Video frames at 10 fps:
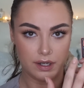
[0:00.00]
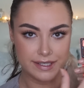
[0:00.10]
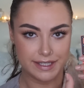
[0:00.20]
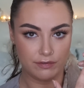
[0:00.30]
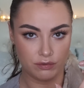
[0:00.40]

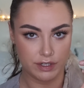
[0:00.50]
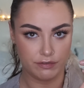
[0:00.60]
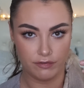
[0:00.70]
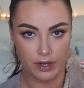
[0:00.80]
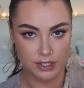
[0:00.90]
several
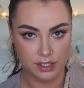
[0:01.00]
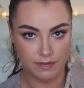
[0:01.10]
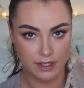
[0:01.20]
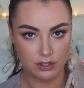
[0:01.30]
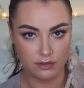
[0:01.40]
different versions
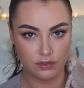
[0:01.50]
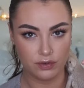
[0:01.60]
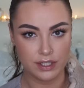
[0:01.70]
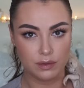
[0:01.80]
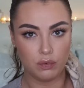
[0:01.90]
of this. So if
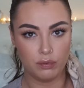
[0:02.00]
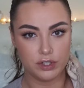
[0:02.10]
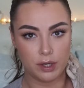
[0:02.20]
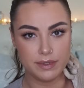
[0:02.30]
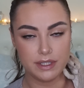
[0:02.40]
you're not into warm
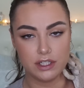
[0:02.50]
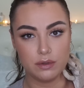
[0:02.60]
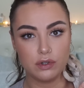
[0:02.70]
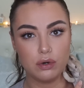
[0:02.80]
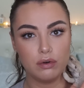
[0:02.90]
tones, they
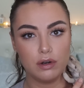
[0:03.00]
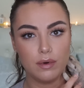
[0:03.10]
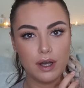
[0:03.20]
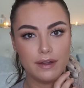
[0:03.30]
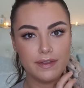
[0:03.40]
do a cooler
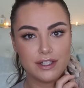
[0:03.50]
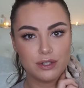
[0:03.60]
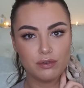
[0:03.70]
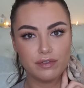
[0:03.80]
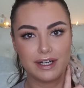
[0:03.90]
one. They
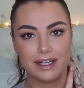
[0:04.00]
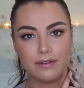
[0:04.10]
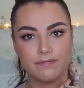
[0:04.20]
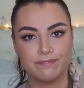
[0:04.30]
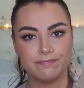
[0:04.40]
do a
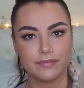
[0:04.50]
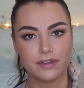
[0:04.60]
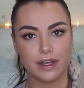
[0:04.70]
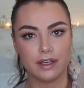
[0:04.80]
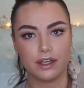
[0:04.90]
really,
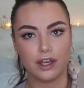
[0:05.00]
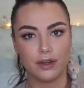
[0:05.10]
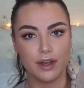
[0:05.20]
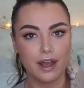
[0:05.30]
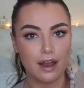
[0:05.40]
thank
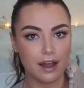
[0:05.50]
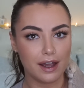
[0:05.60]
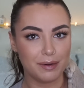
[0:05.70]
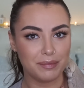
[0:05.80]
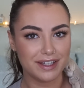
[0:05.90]
you,
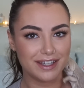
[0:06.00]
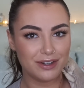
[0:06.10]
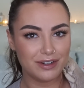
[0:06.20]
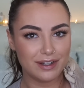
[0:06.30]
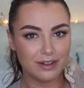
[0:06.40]
a
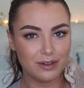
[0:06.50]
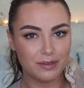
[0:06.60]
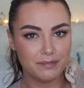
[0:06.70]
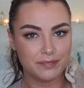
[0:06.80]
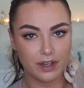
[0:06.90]
cute
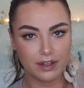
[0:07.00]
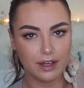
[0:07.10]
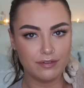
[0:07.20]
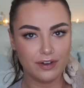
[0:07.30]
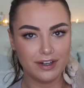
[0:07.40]
little,
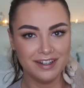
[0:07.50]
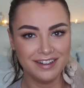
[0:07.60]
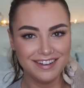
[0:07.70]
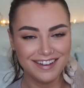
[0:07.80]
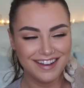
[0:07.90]
okay fine,
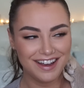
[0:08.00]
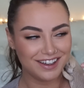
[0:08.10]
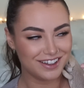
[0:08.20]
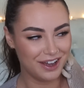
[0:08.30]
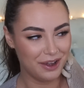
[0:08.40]

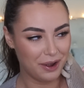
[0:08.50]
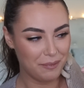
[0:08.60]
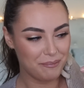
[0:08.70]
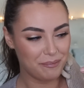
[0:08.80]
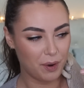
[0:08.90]

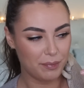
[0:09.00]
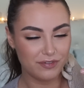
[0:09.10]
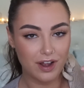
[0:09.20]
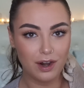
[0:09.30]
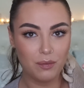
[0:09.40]
pop
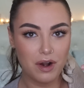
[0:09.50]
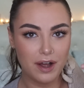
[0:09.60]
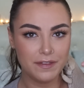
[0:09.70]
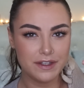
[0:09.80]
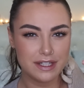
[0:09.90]
of colour
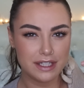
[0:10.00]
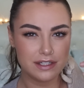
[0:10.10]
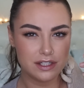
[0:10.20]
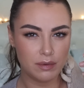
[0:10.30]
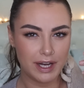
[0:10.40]
one. That's
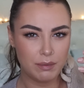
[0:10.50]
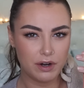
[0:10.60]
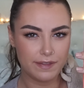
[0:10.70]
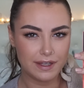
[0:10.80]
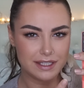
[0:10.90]
the Soleil
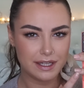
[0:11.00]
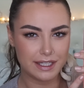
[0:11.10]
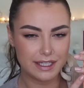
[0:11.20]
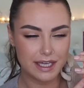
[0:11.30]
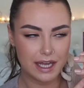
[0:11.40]
one. I think it's in
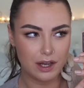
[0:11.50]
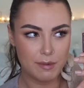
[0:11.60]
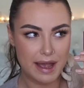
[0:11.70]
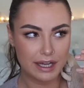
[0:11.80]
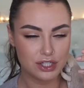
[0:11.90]
the
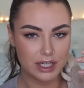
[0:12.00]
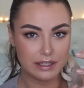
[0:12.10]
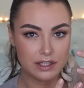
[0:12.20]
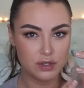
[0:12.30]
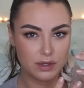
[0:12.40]
yellow
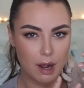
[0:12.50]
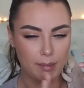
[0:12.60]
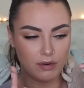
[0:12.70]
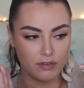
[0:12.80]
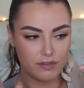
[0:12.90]
packaging. They do a
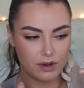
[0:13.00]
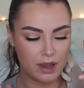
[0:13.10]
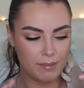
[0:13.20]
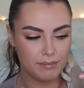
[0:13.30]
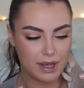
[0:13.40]
couple of,
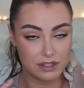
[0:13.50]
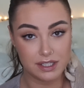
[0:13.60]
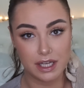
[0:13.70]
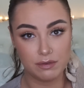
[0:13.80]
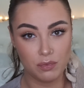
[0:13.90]
as
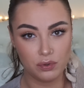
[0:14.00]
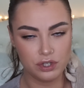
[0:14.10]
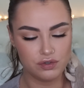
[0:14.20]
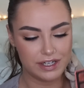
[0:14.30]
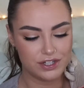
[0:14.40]
I said, more
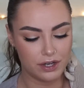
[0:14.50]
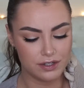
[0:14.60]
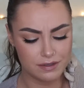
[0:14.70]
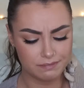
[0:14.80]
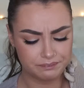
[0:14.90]
neutrally
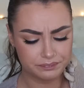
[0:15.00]
tones.